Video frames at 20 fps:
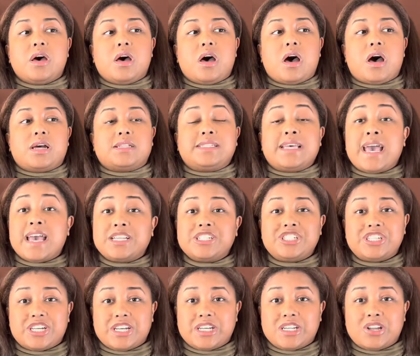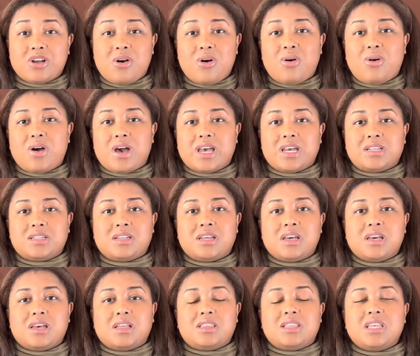uh, tension on
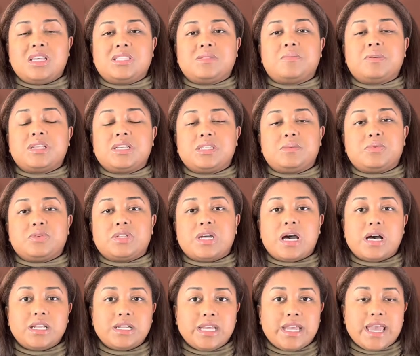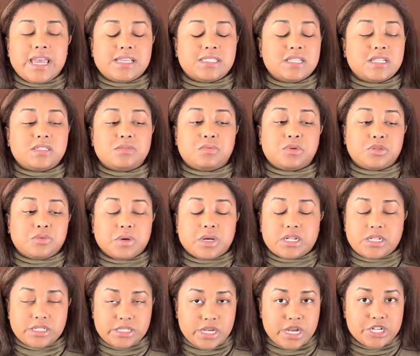these police brutality cases, which we're going
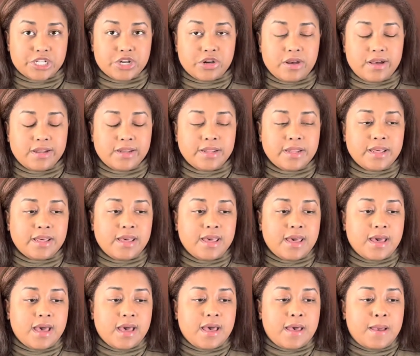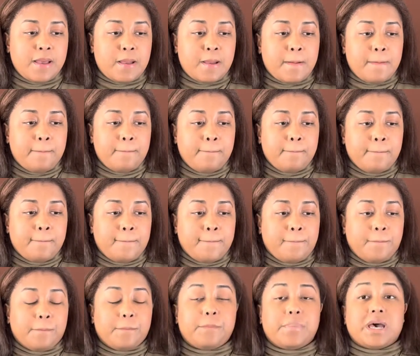to touch on.
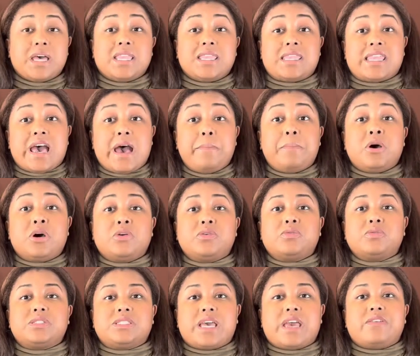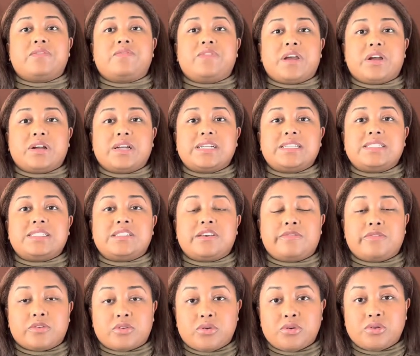But that posed a very
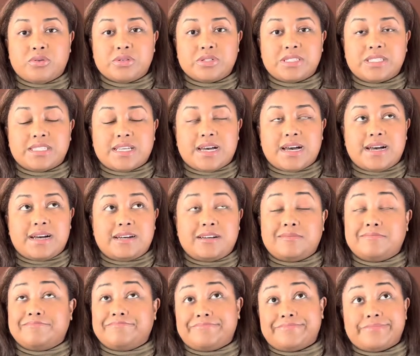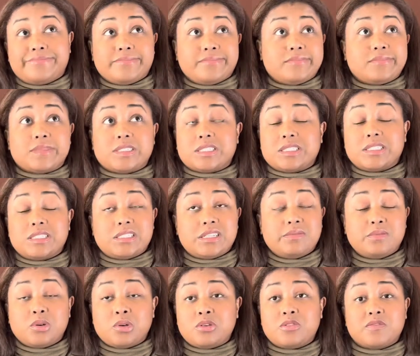difficult, um,
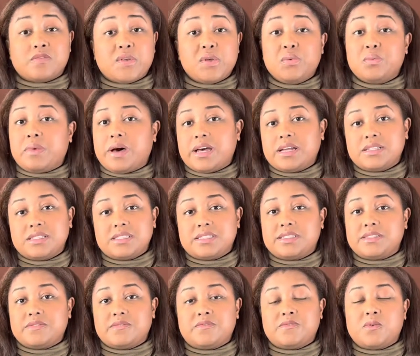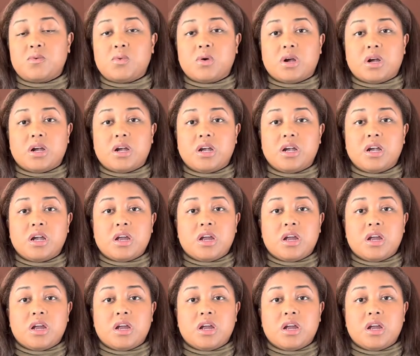difficult few months for